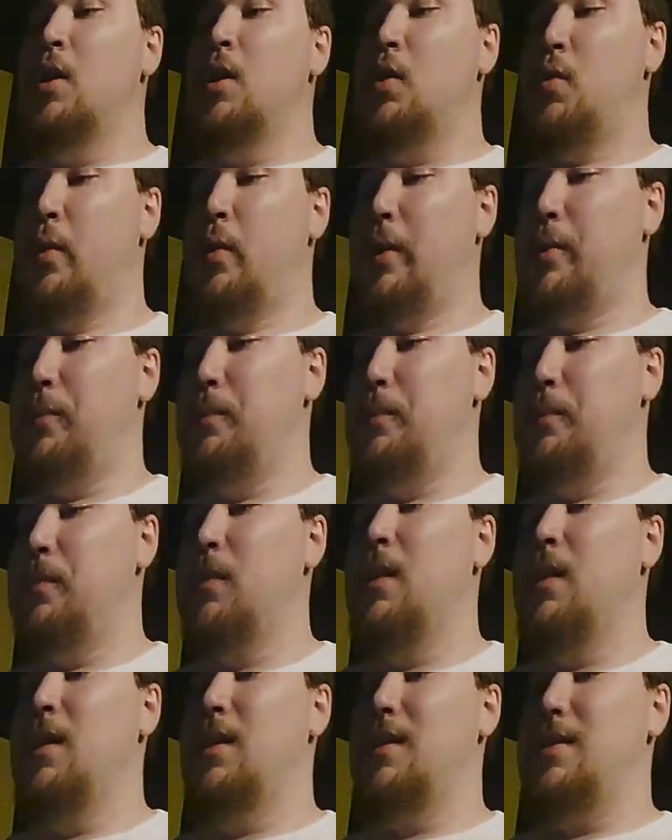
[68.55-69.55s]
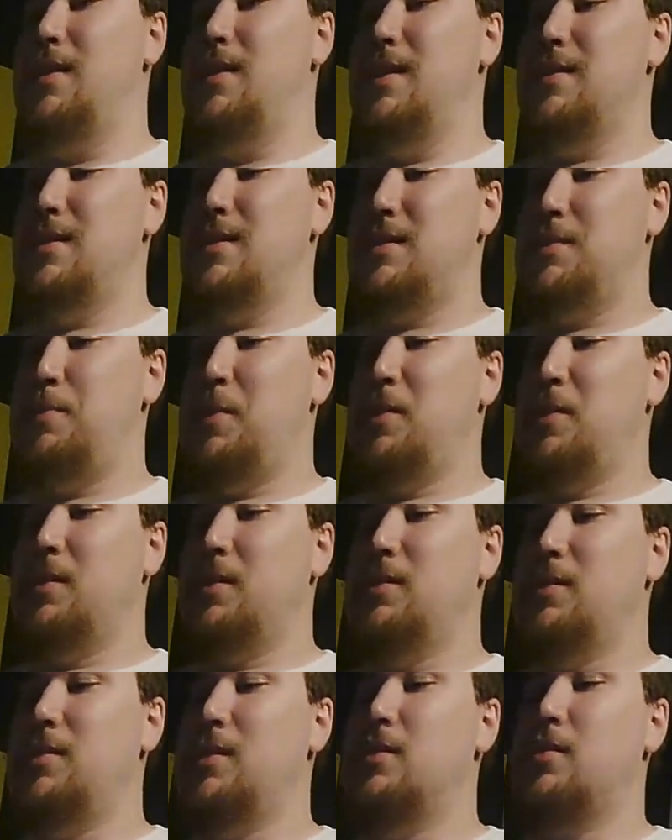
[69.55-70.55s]
Quote, "These
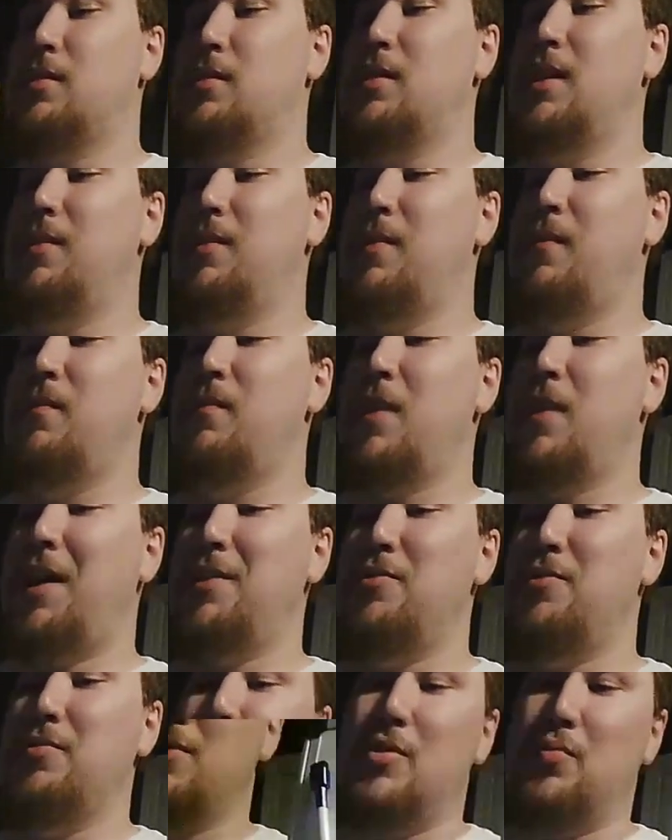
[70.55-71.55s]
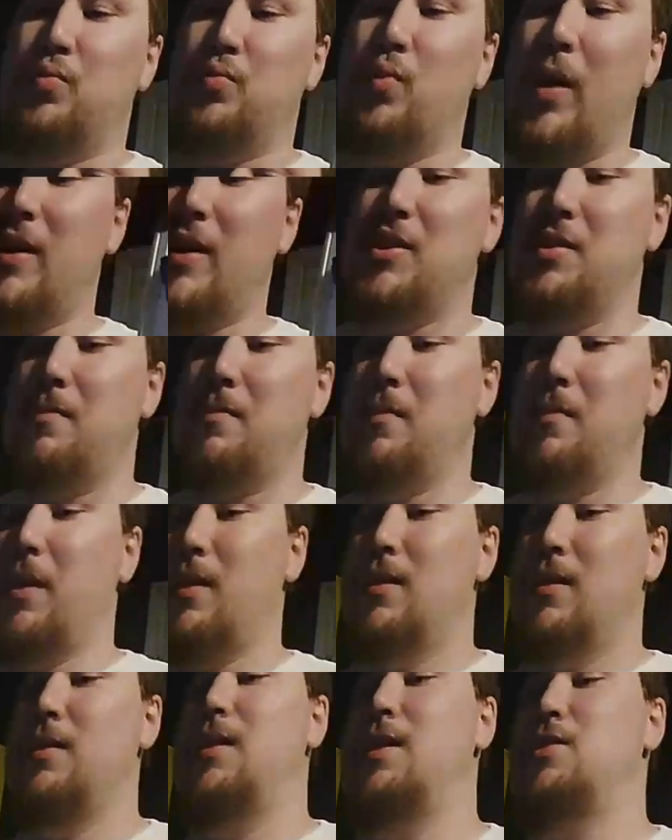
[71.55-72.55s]
experiences are given value and direction by
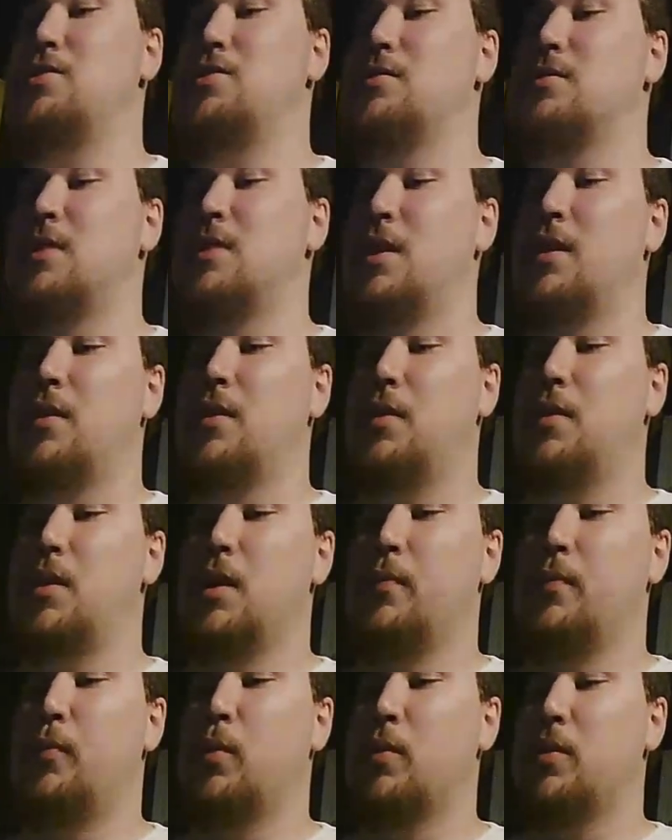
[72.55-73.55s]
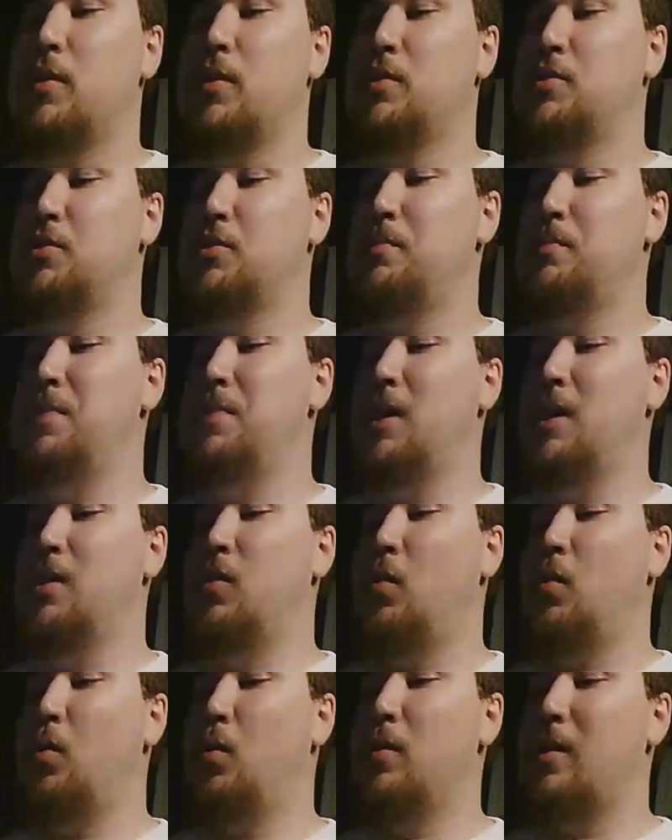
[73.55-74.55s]
the teachers. Therefore, there should be an
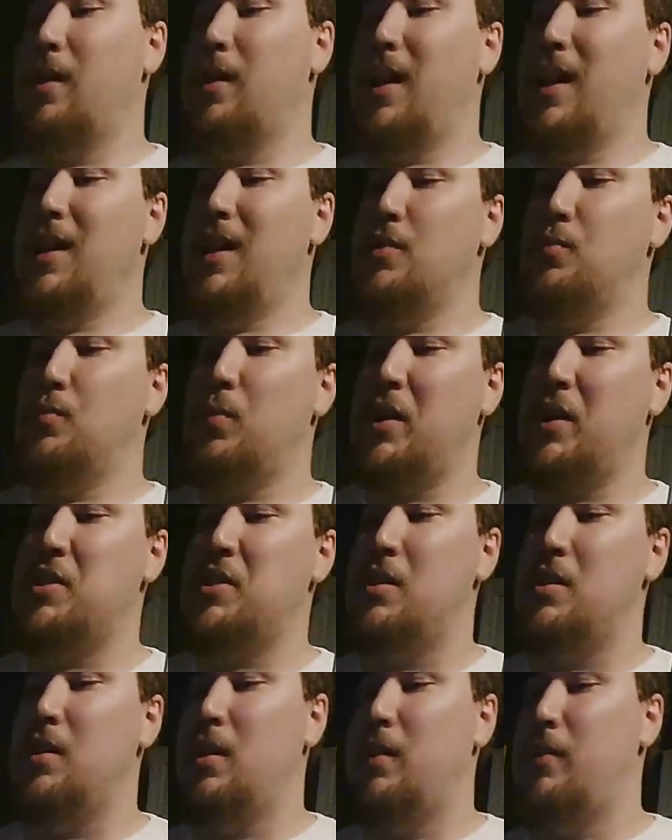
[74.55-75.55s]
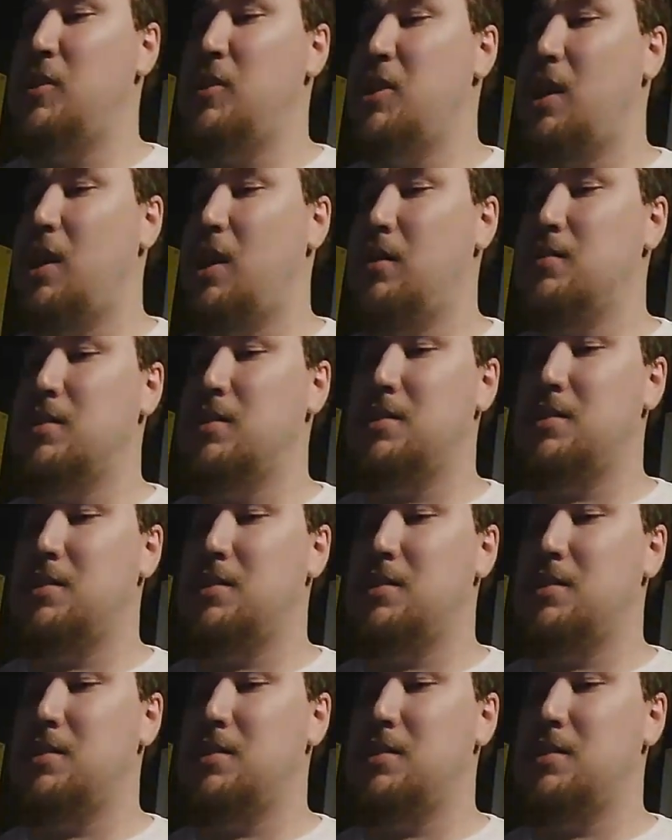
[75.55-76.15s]
order and direction of a child's